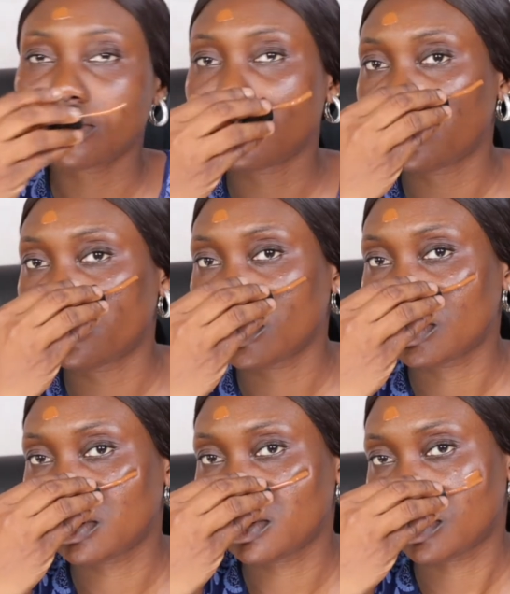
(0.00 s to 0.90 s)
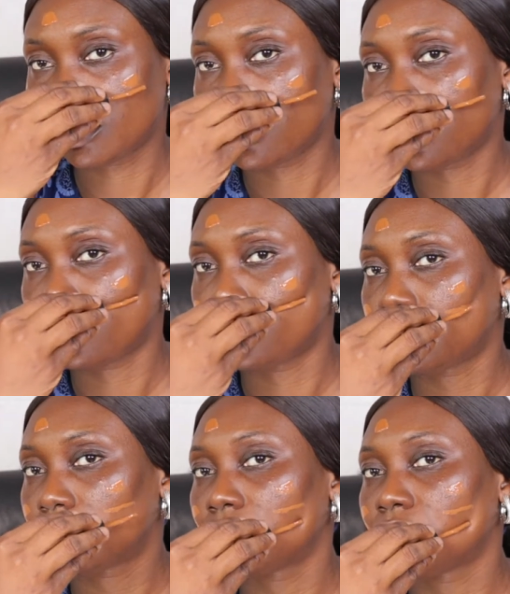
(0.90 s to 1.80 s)
of it now,
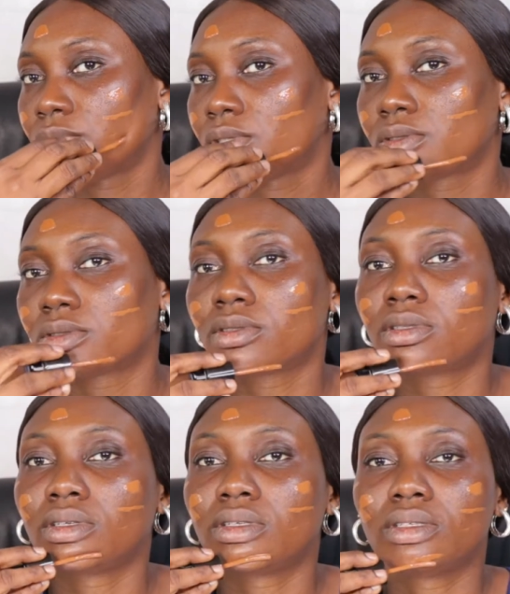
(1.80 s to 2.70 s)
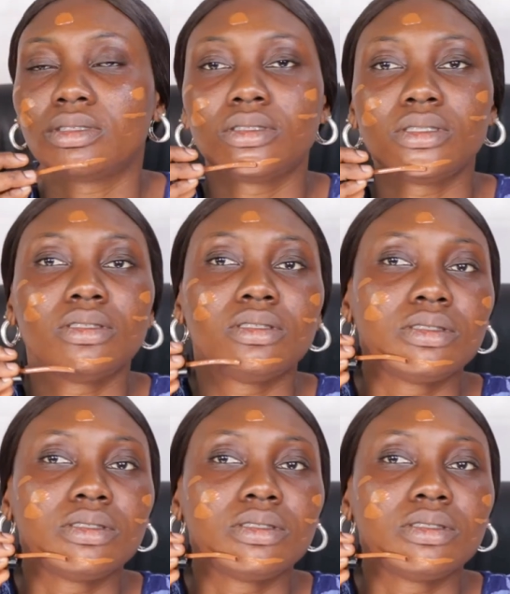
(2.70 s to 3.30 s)
so I'm just taking the